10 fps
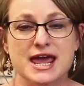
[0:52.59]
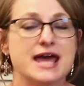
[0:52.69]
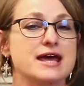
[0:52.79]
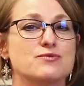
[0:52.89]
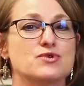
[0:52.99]

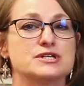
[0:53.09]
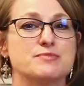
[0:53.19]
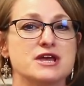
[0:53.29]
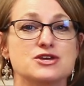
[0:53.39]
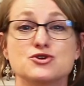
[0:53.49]
and was
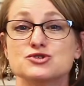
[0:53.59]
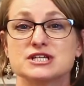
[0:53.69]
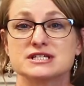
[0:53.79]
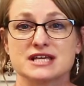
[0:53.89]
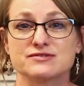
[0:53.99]
being used
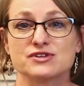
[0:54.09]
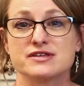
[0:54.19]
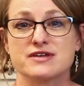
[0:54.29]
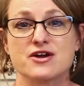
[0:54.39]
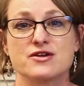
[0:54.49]

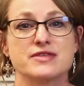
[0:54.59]
successfully there.